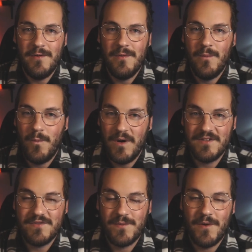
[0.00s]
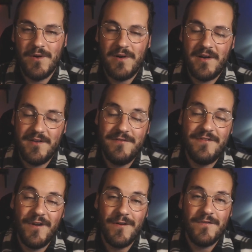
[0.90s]
what's wrong, you
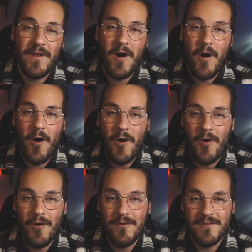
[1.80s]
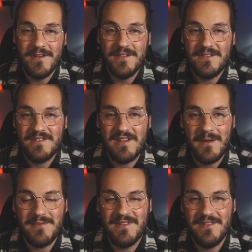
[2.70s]
followed all these
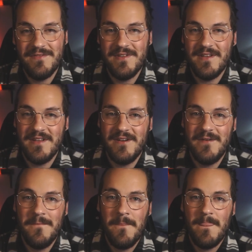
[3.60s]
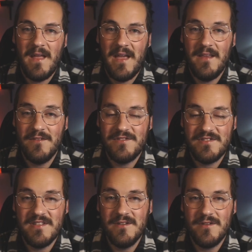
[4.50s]
steps in the video and you
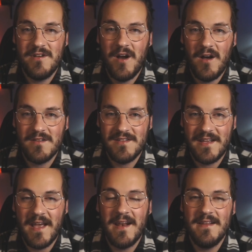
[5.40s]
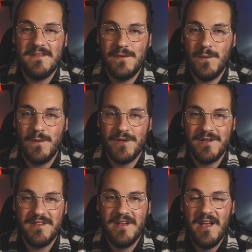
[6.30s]
still can't get it to
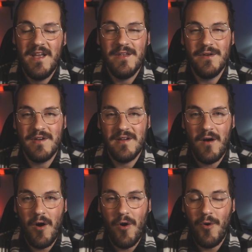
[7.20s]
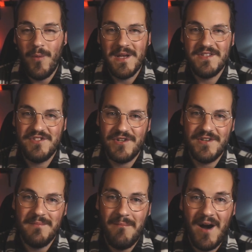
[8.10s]
work, you can always
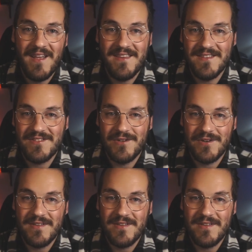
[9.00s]
join my Discord